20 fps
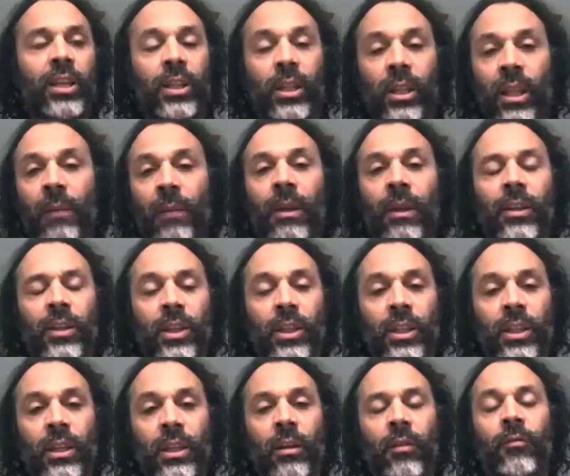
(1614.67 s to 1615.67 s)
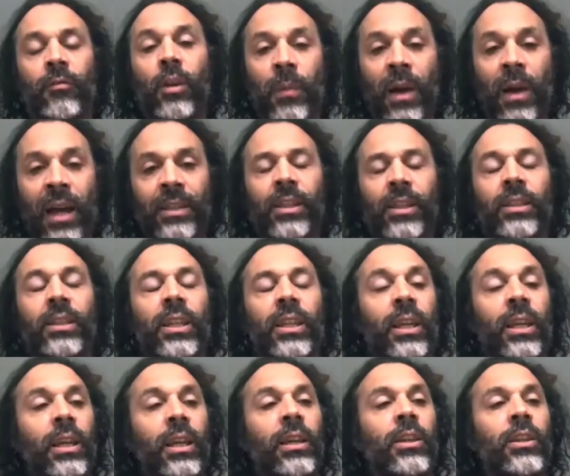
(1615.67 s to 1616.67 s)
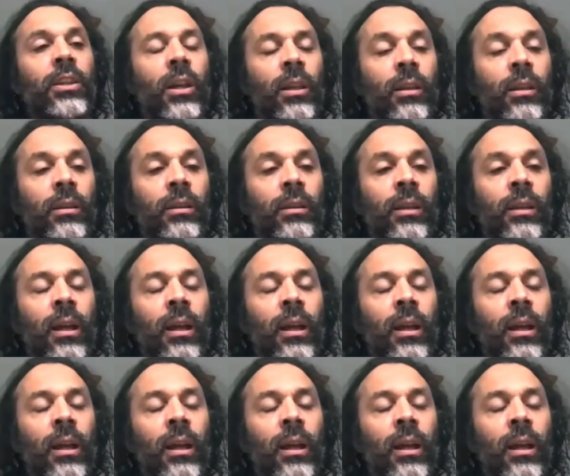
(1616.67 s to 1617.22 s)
a diversity of capacities, and